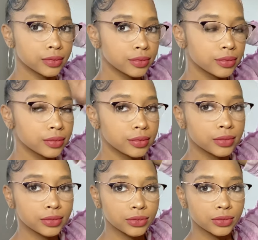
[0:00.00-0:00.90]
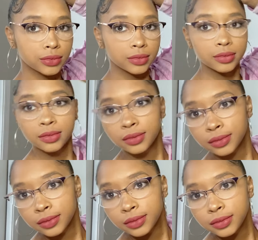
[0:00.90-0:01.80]

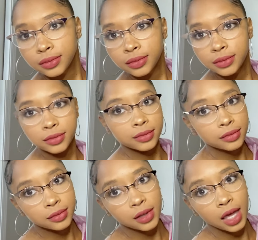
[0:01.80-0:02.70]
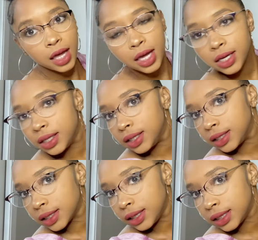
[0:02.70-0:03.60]

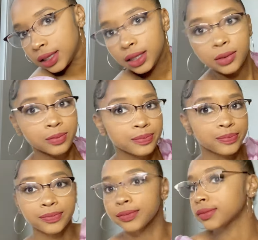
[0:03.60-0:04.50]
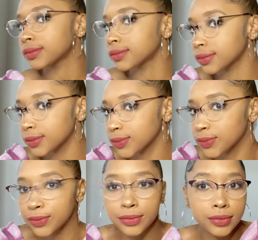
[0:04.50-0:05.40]

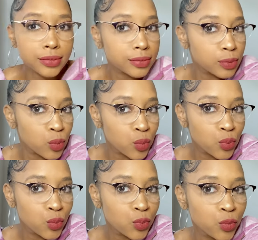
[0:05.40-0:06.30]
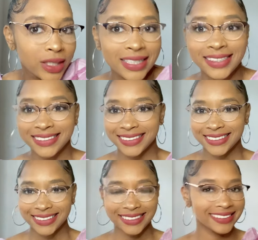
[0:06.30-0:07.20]

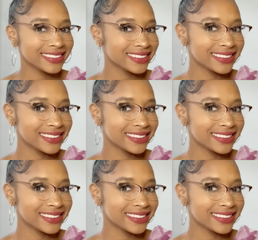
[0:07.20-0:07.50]
Nothing is said.